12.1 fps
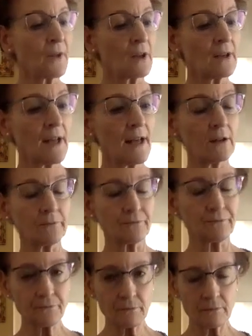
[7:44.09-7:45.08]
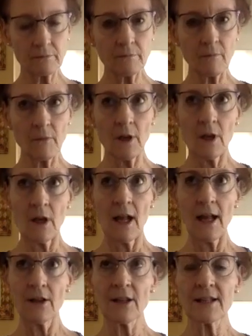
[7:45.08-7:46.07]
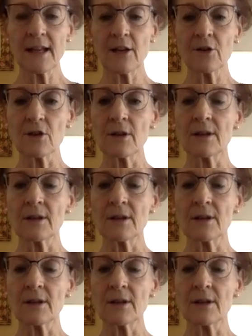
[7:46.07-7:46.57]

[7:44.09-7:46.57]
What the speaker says: Now, Alexander,